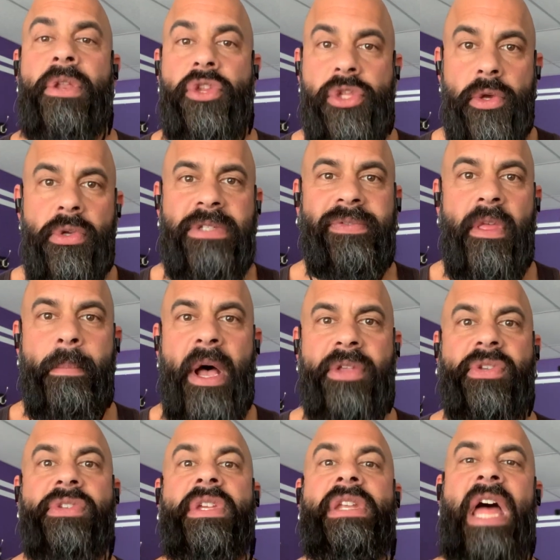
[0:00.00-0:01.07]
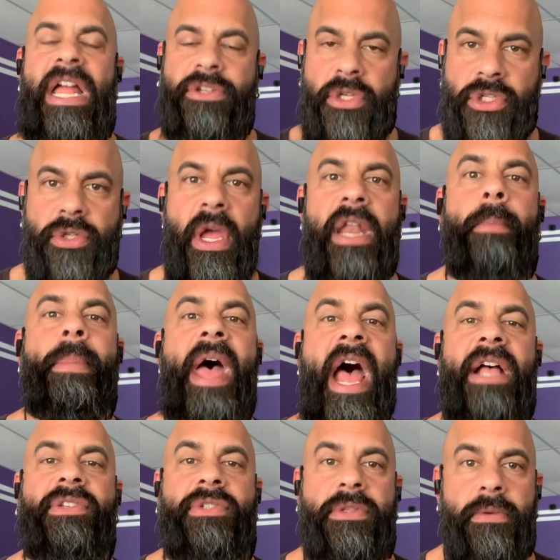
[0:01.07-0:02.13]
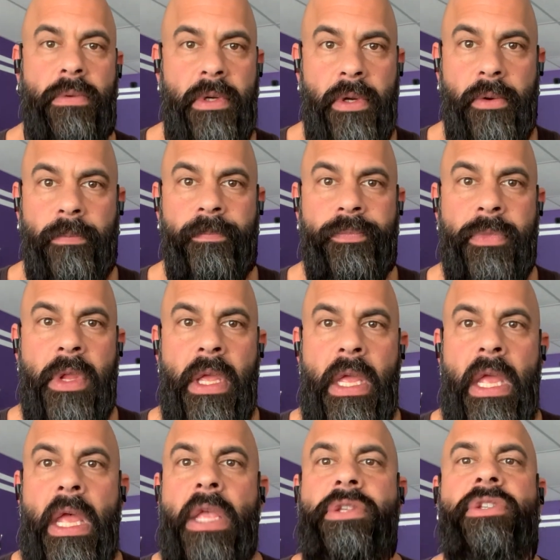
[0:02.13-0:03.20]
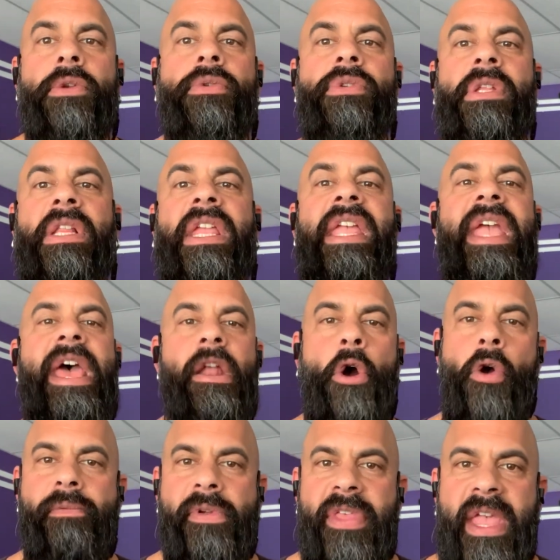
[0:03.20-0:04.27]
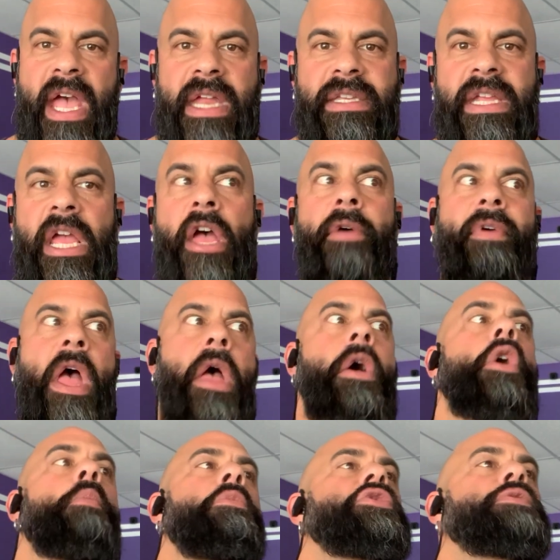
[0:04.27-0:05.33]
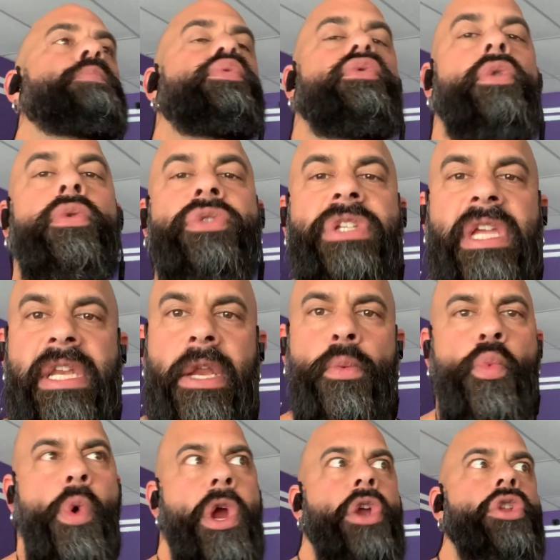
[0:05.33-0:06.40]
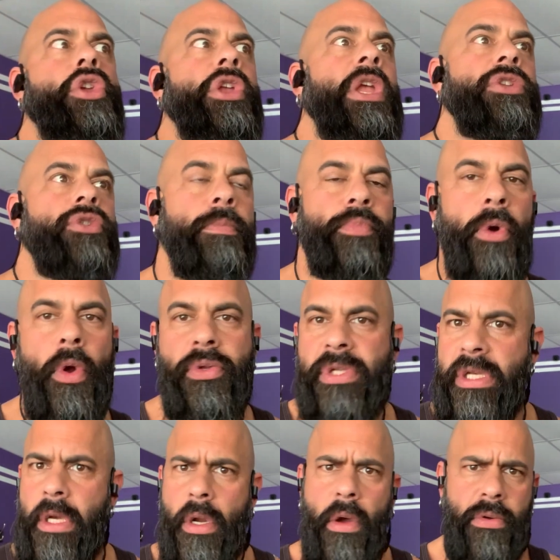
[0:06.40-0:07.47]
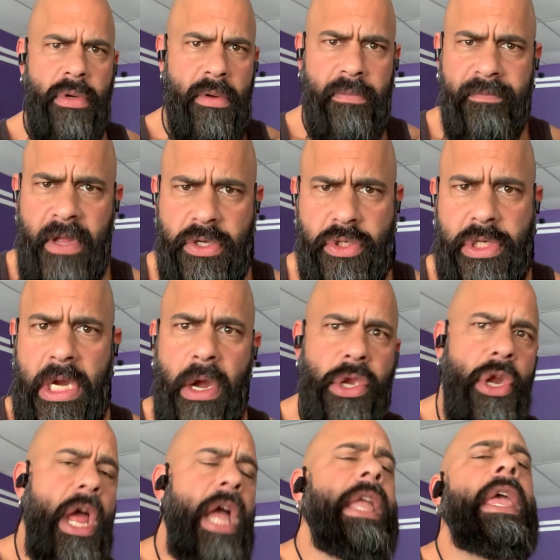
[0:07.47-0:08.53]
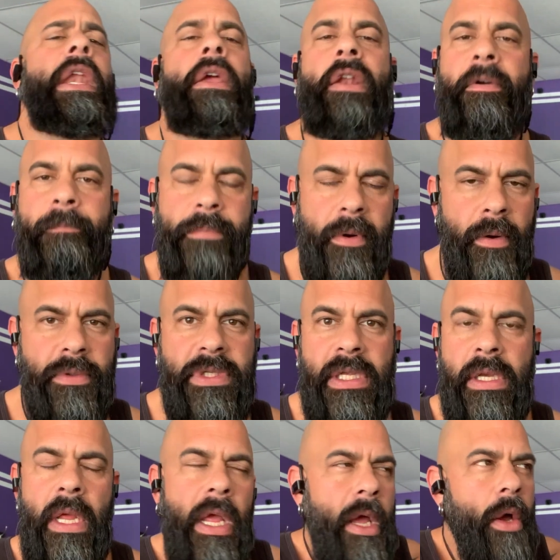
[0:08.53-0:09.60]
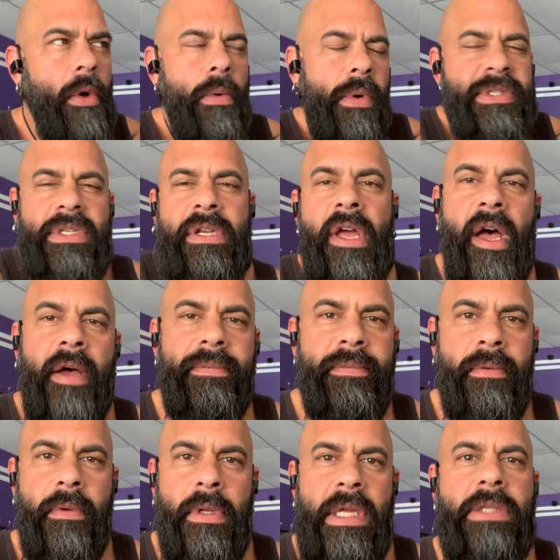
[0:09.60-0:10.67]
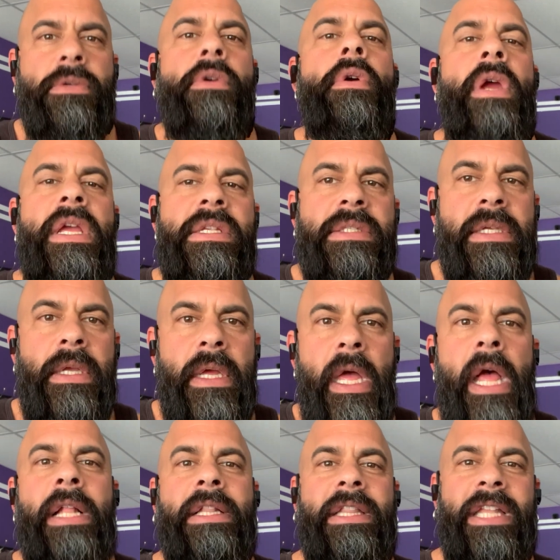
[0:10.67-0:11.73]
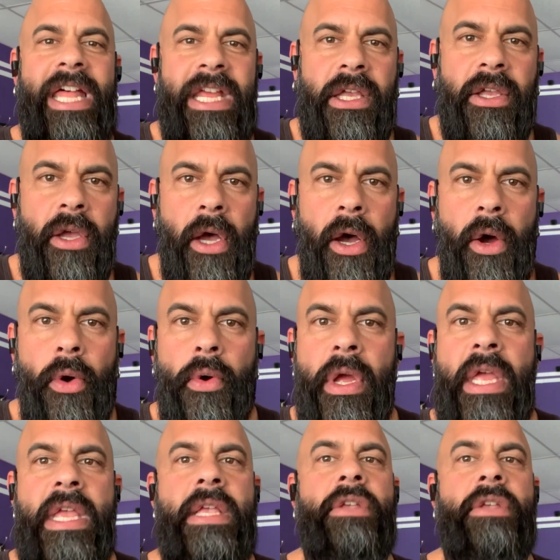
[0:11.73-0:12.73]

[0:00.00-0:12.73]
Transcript: and use for the muscles and not just try to pass through. So get over the idea of how much protein and where do you get your protein and, oh, you're a vegetarian, you're not getting enough protein. What's enough? It's crazy. Let it go.